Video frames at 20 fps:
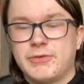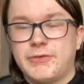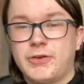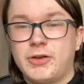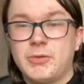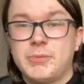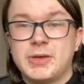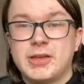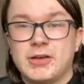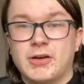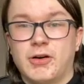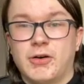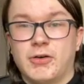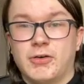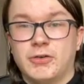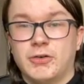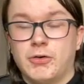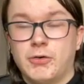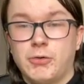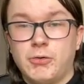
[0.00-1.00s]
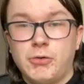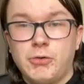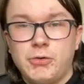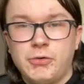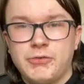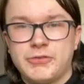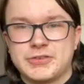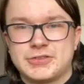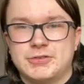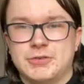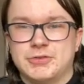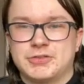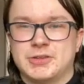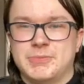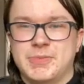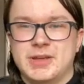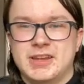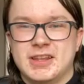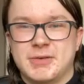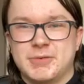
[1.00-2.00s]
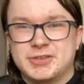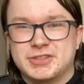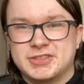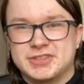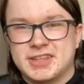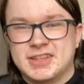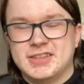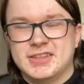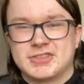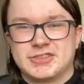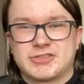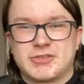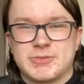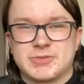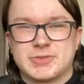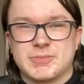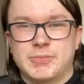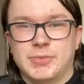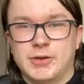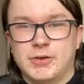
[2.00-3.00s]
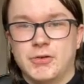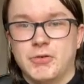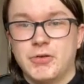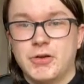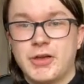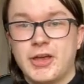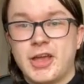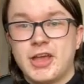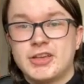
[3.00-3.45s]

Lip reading: follow me on all the social media, which is in the description below.